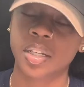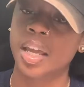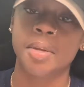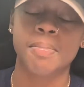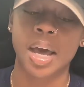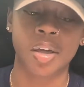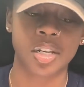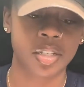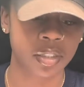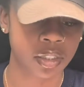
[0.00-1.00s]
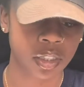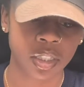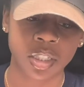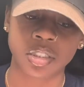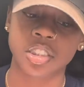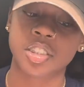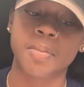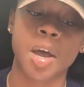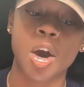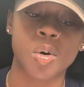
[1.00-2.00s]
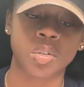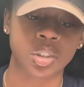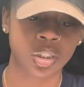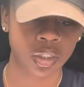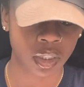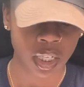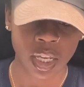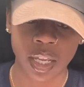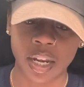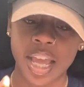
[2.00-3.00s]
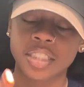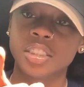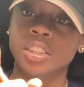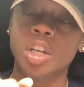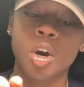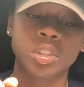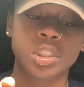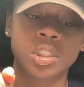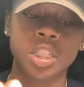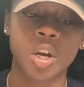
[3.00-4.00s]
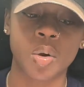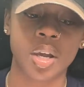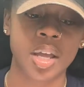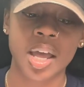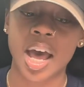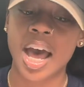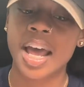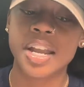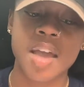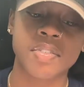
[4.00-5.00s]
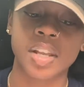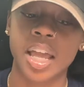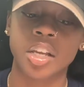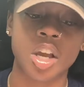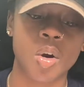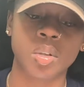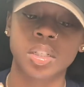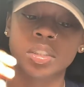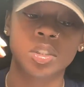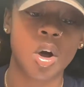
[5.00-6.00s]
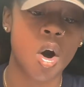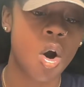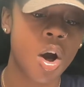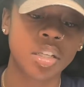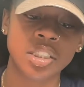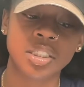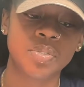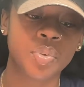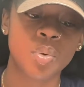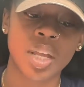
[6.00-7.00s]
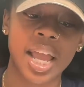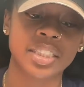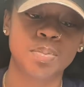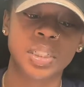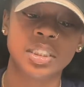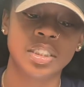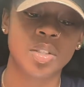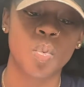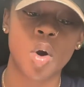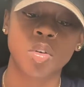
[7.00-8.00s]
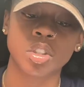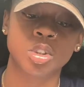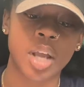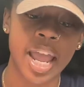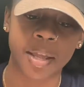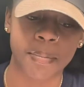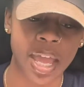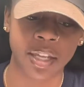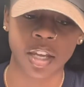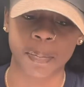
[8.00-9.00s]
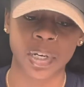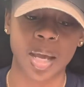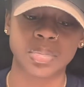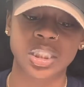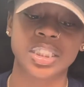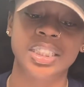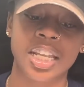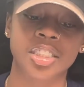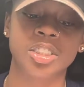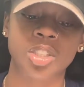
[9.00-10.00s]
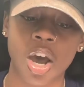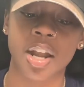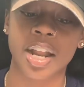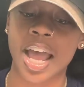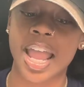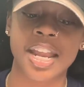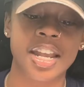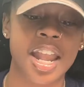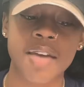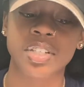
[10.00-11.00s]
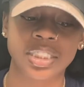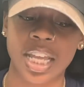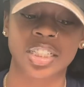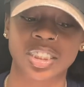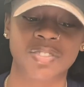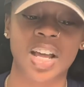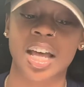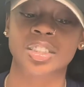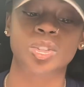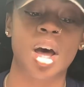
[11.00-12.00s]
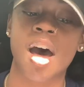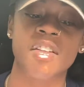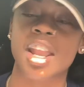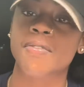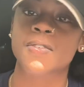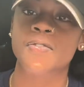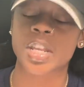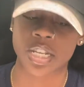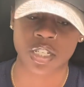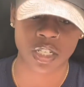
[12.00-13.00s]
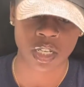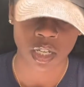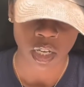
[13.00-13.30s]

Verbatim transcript: Ain't about it. Just some hoes. And that just goes to show I never let go because all these fluke ass bitches done woke the dragon back up and I'm just getting started. I ain't never satisfied, so I'll never finish.